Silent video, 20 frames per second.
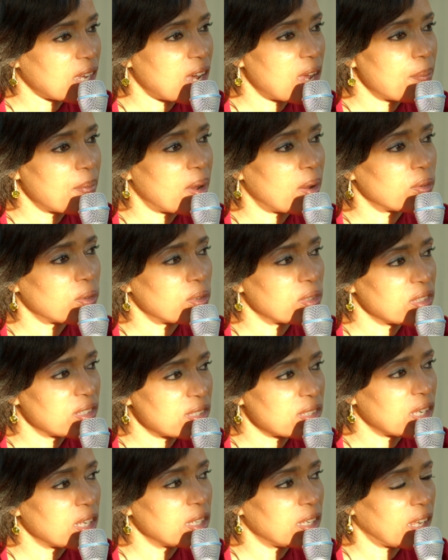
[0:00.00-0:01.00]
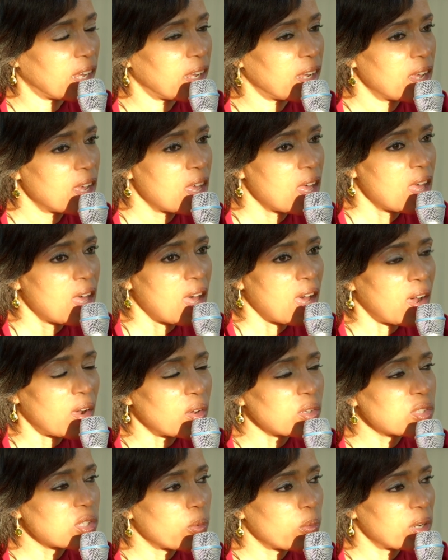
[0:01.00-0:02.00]
time out on a Sunday. I
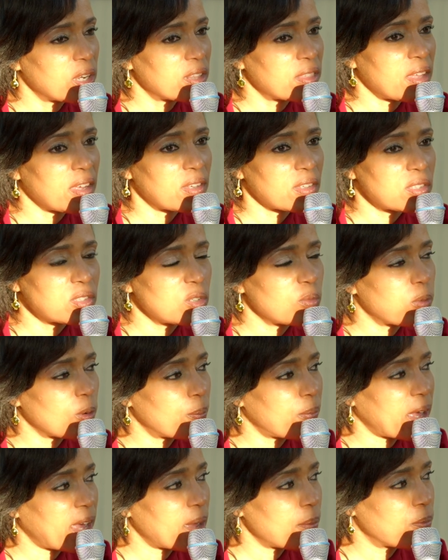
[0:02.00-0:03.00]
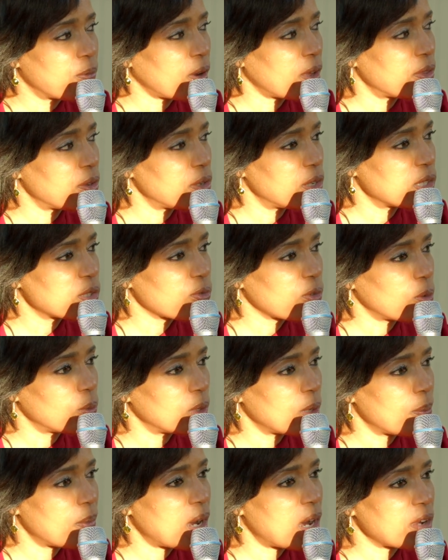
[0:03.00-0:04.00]
also want to thank a super bad brother in this
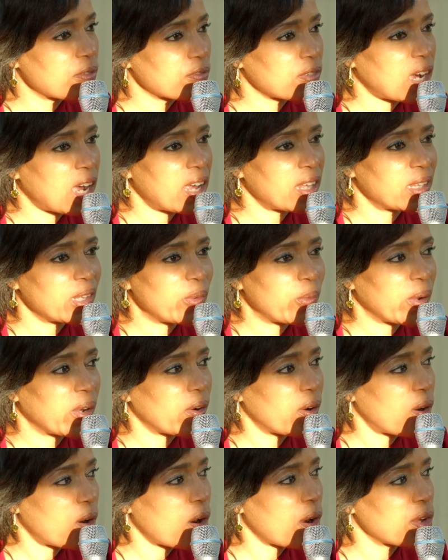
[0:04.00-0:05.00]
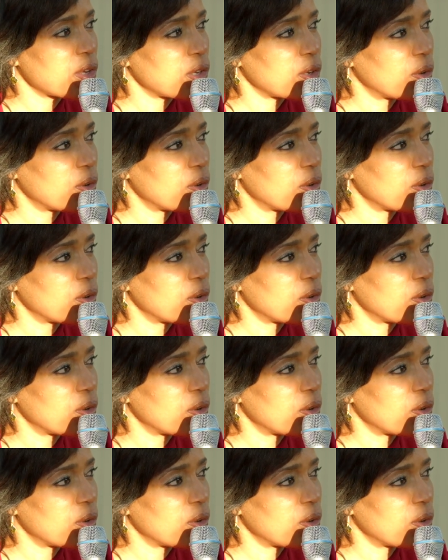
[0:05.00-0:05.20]
room, Lamont Riley. We're on the